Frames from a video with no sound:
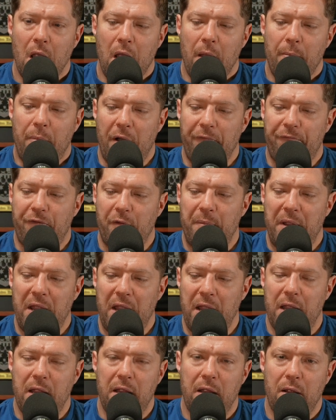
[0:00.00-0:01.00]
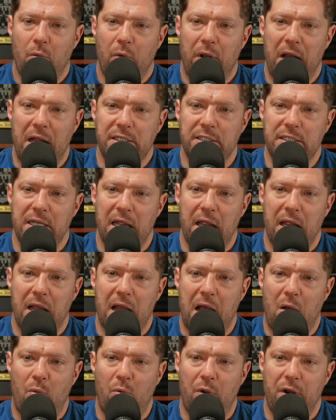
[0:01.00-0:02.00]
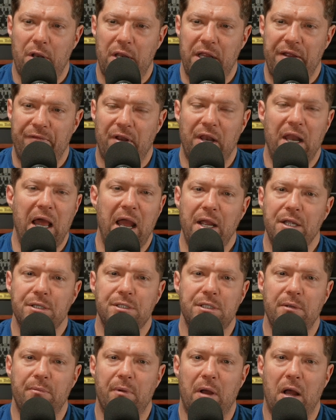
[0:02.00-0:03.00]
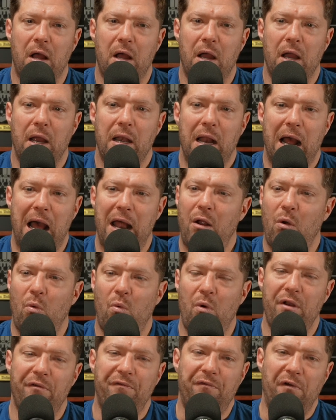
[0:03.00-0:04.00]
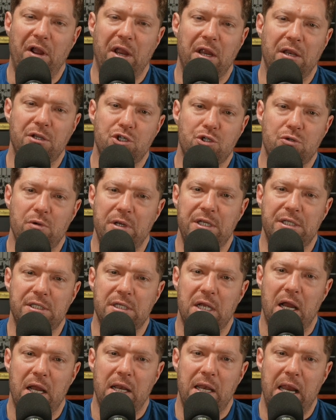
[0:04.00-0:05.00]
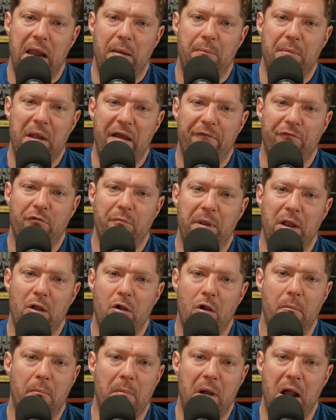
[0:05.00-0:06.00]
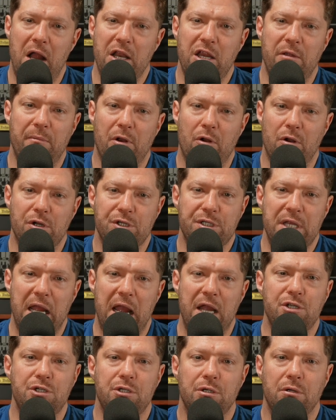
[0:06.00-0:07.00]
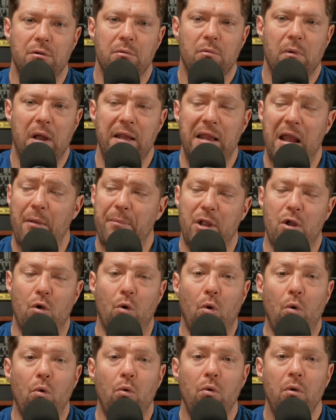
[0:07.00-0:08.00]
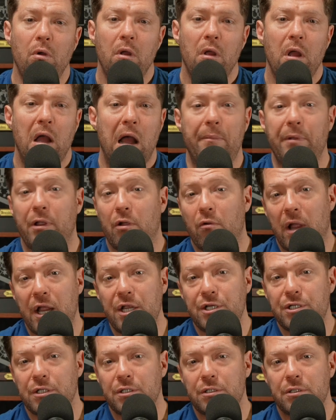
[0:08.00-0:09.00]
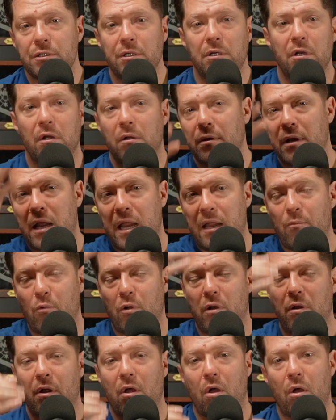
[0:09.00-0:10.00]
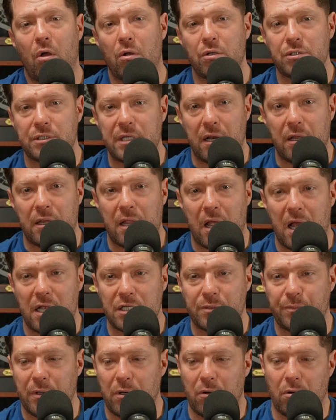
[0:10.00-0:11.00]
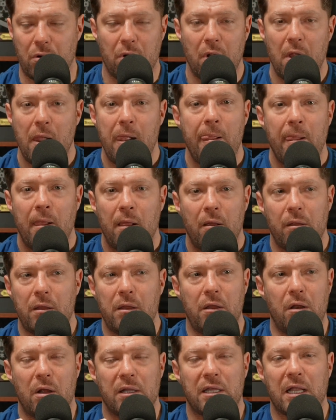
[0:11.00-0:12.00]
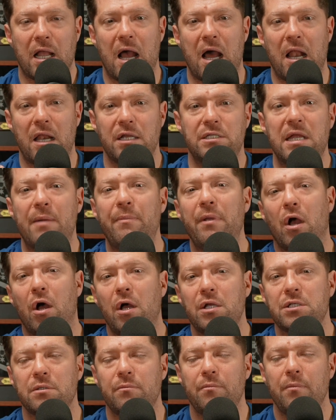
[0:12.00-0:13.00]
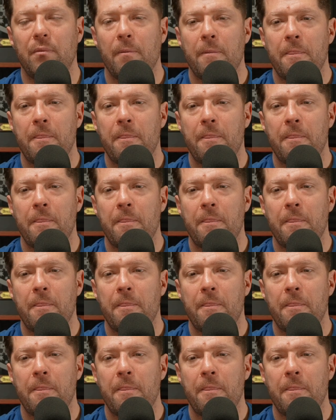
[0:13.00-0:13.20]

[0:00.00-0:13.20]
But for me, when I say I want to leave a legacy behind, I don't want a fucking street sign named after me or a monument or a statue, right? That'd be cool. I'd be gracious, you know, name one of the halls down at the hospital or, you know, at the college. That'd be awesome.